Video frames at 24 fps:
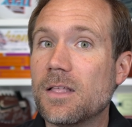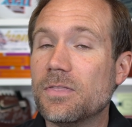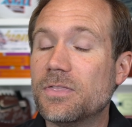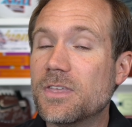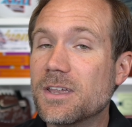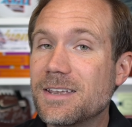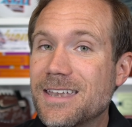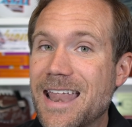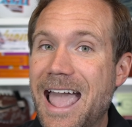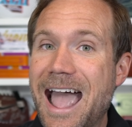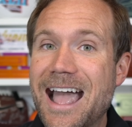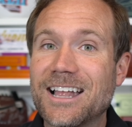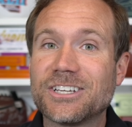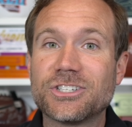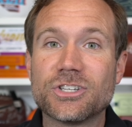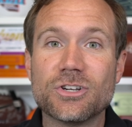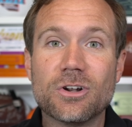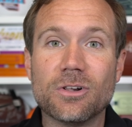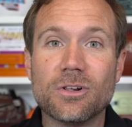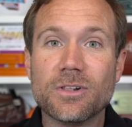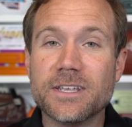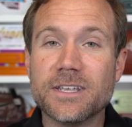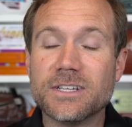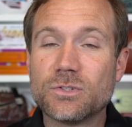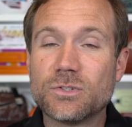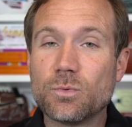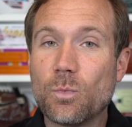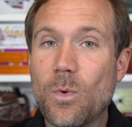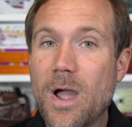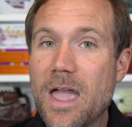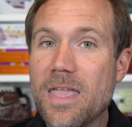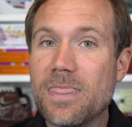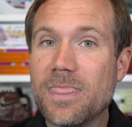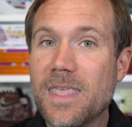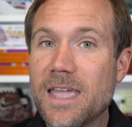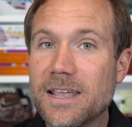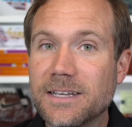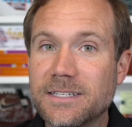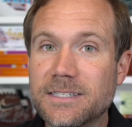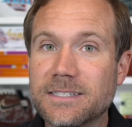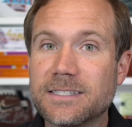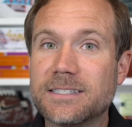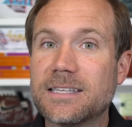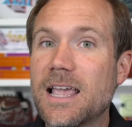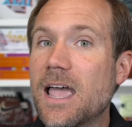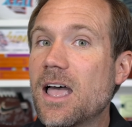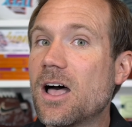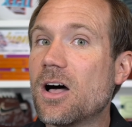The national is when they
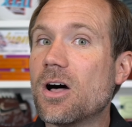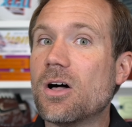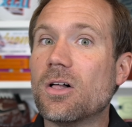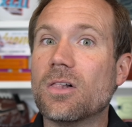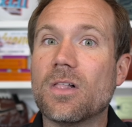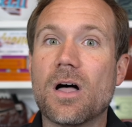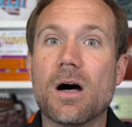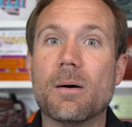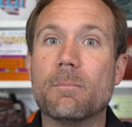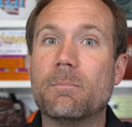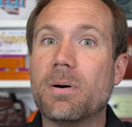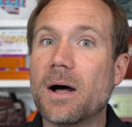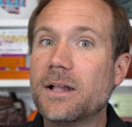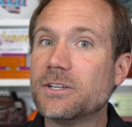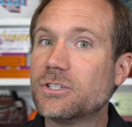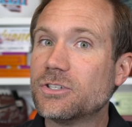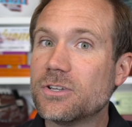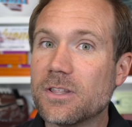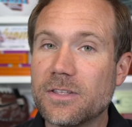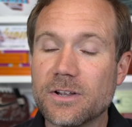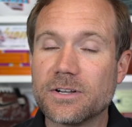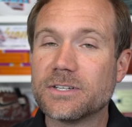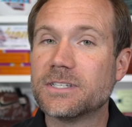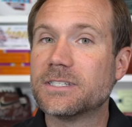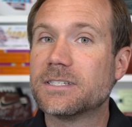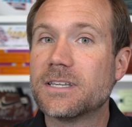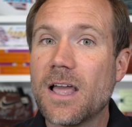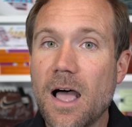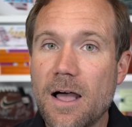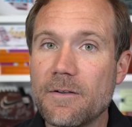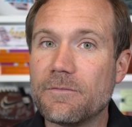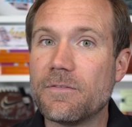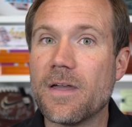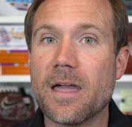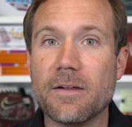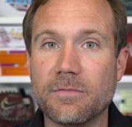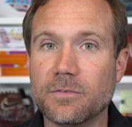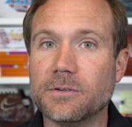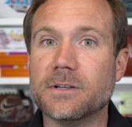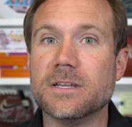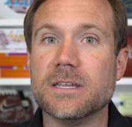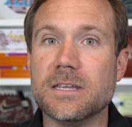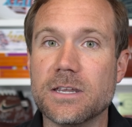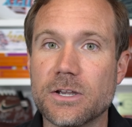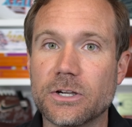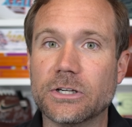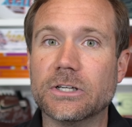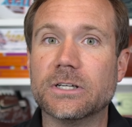sell a bunch of their stuff every
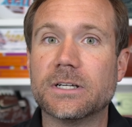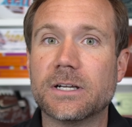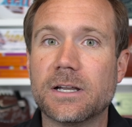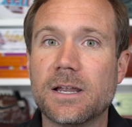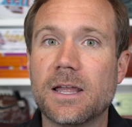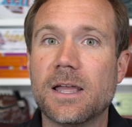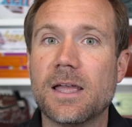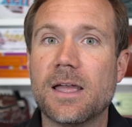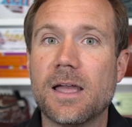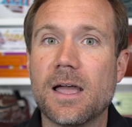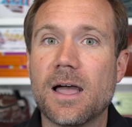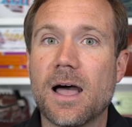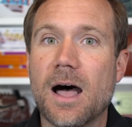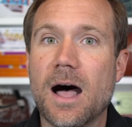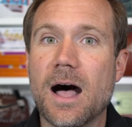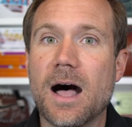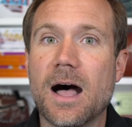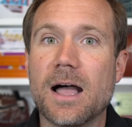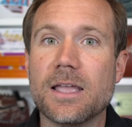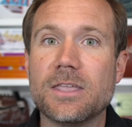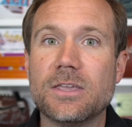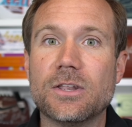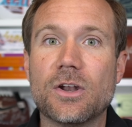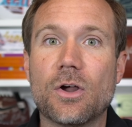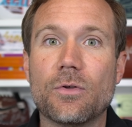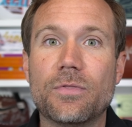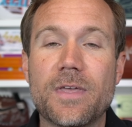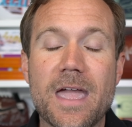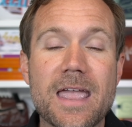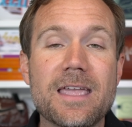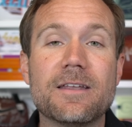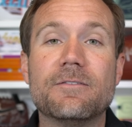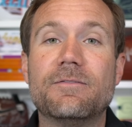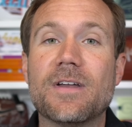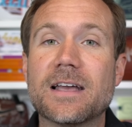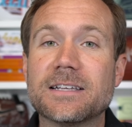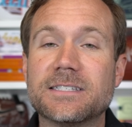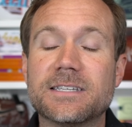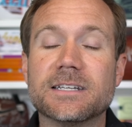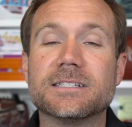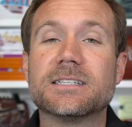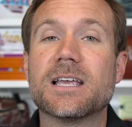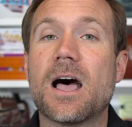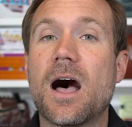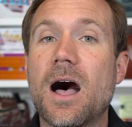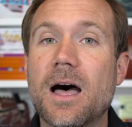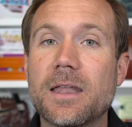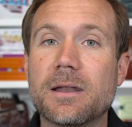year. Uh, you know, they invest a
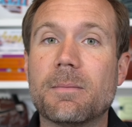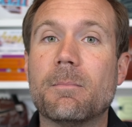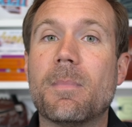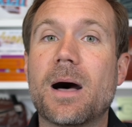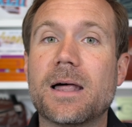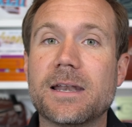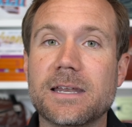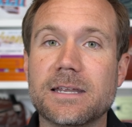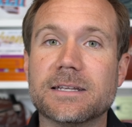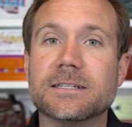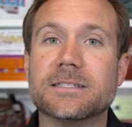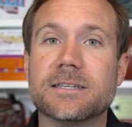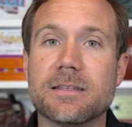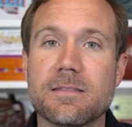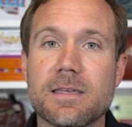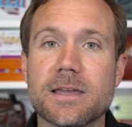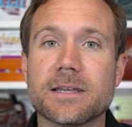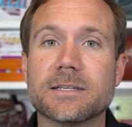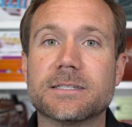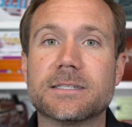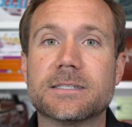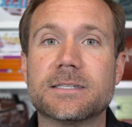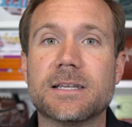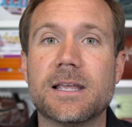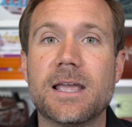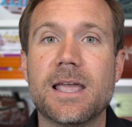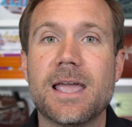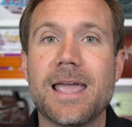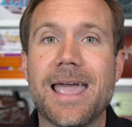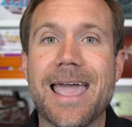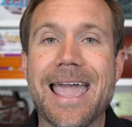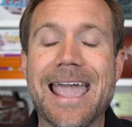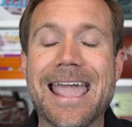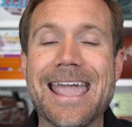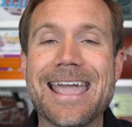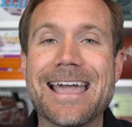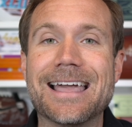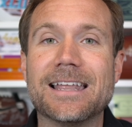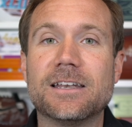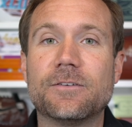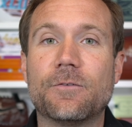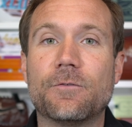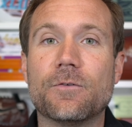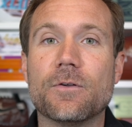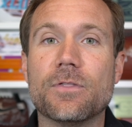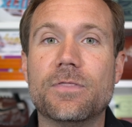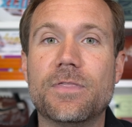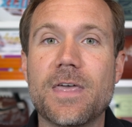ton of money into this. And
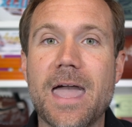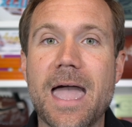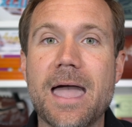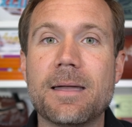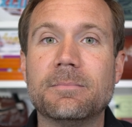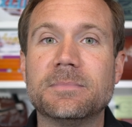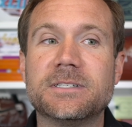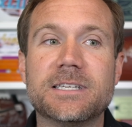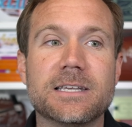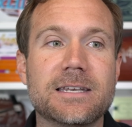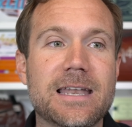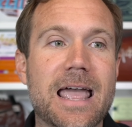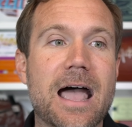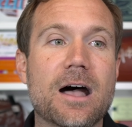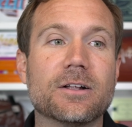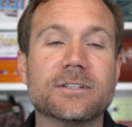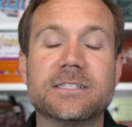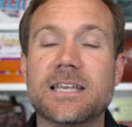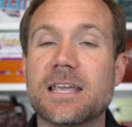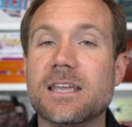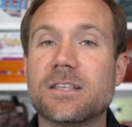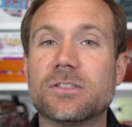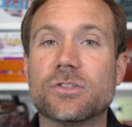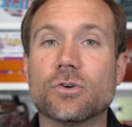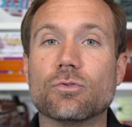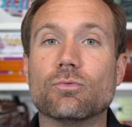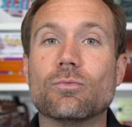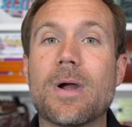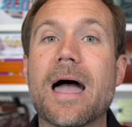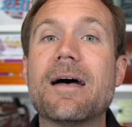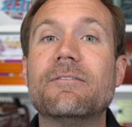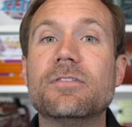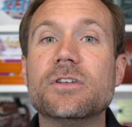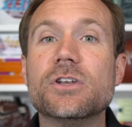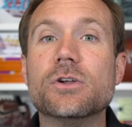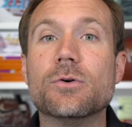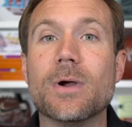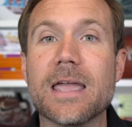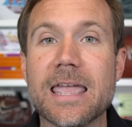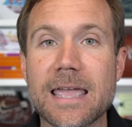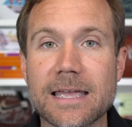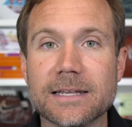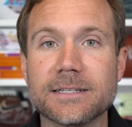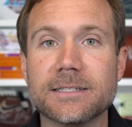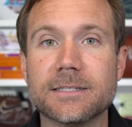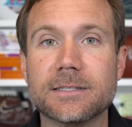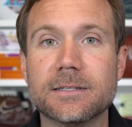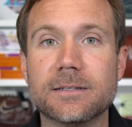for them to now take the revenue
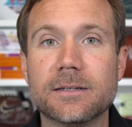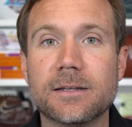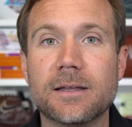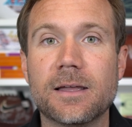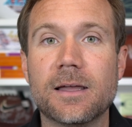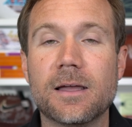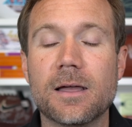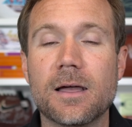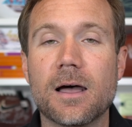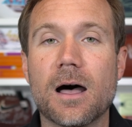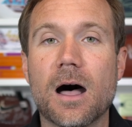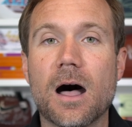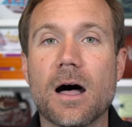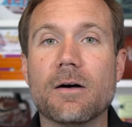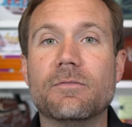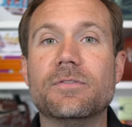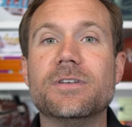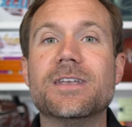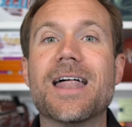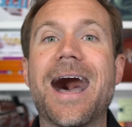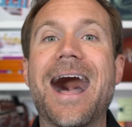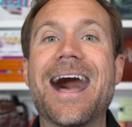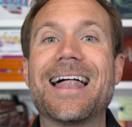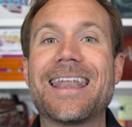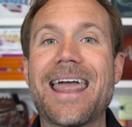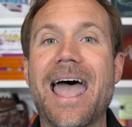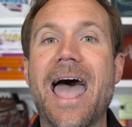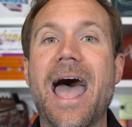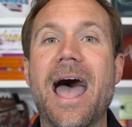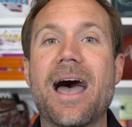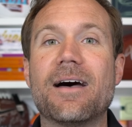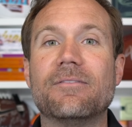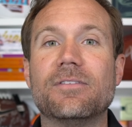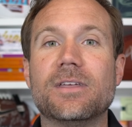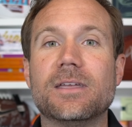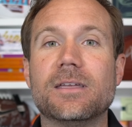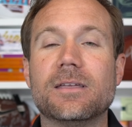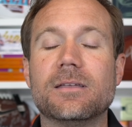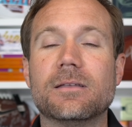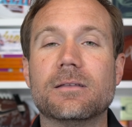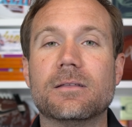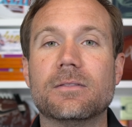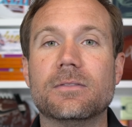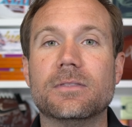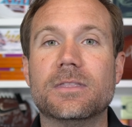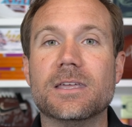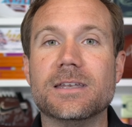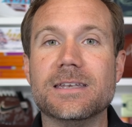hit of not
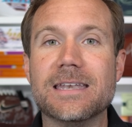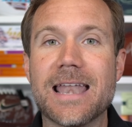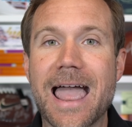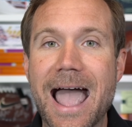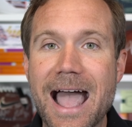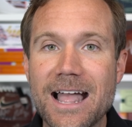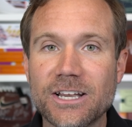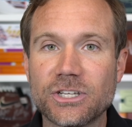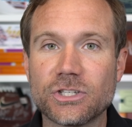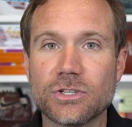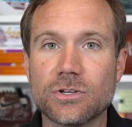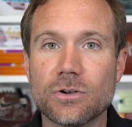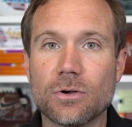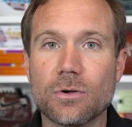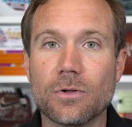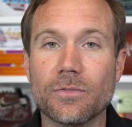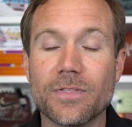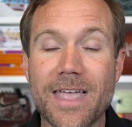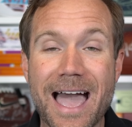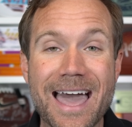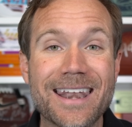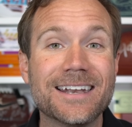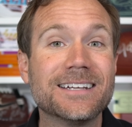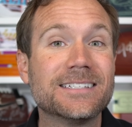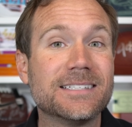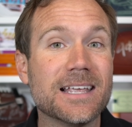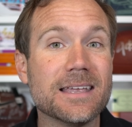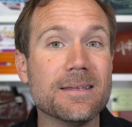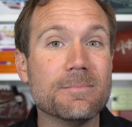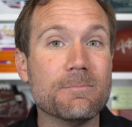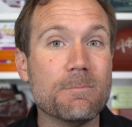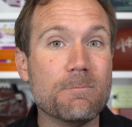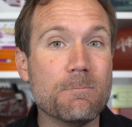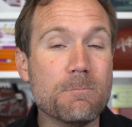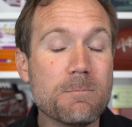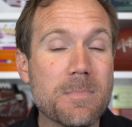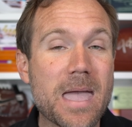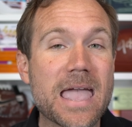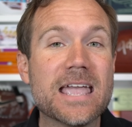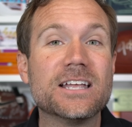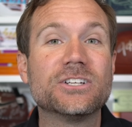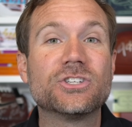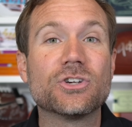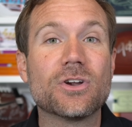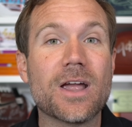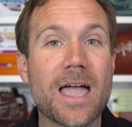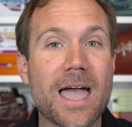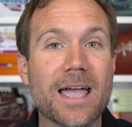having the national, that is a
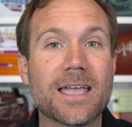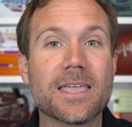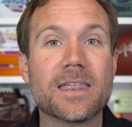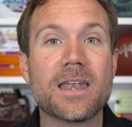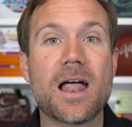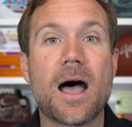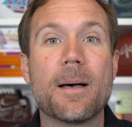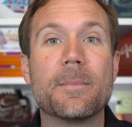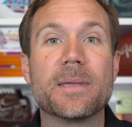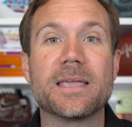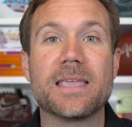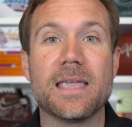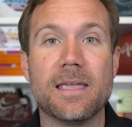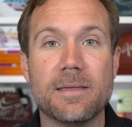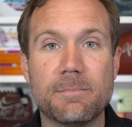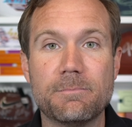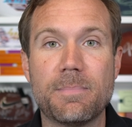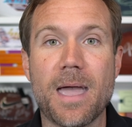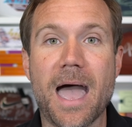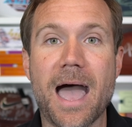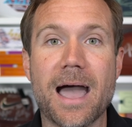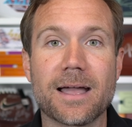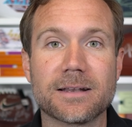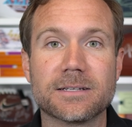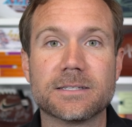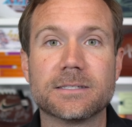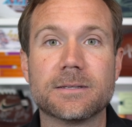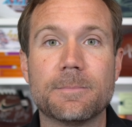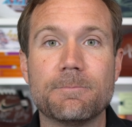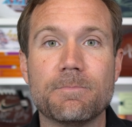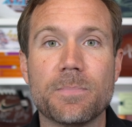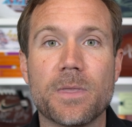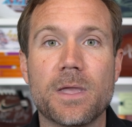major economic impact